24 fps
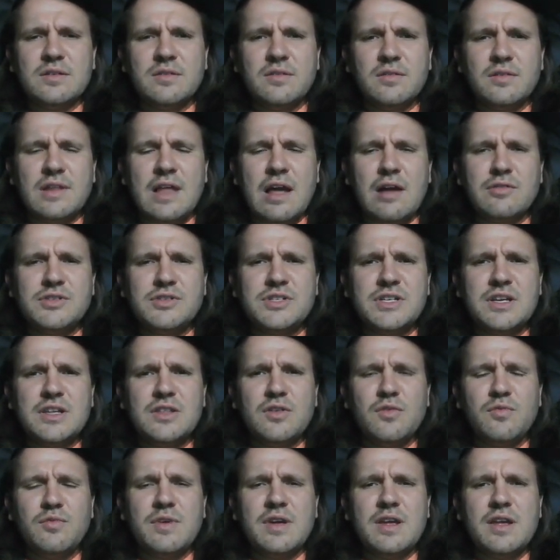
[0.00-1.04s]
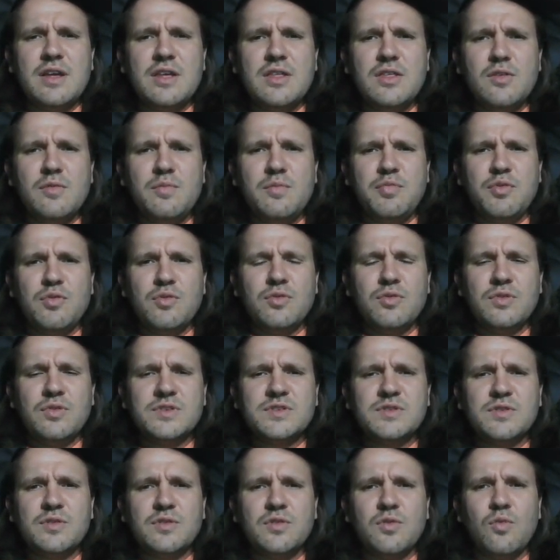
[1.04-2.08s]
lounging in the pools
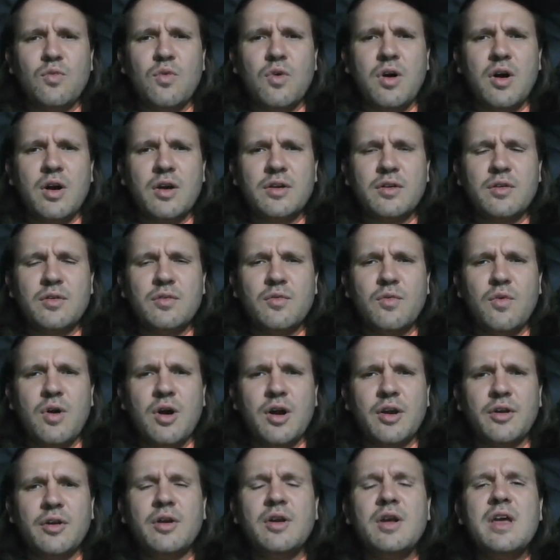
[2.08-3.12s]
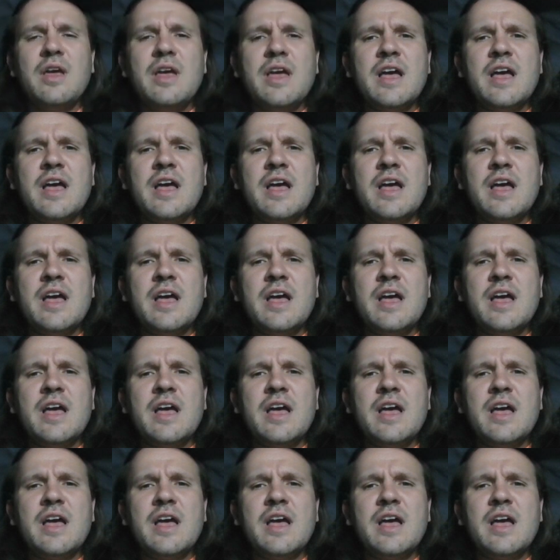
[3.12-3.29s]
or the water,